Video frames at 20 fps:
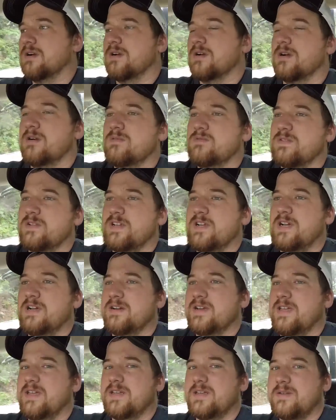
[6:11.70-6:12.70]
hopefully
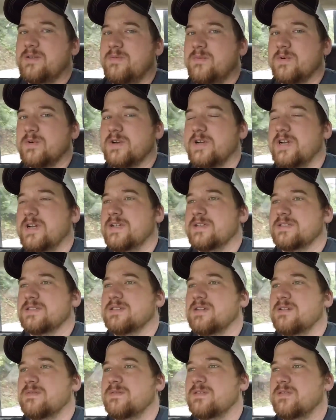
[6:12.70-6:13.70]
I'll get 2 more
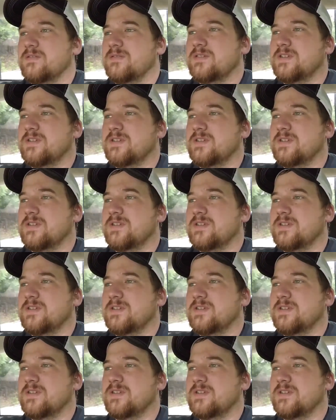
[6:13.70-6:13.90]
cuttings off of